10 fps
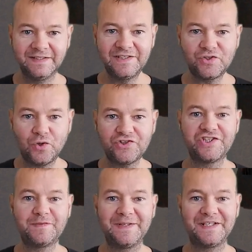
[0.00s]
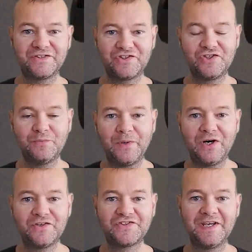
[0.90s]
This course is split into two
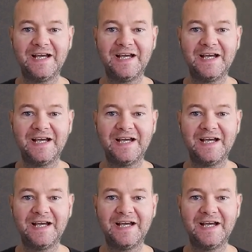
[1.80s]
parts,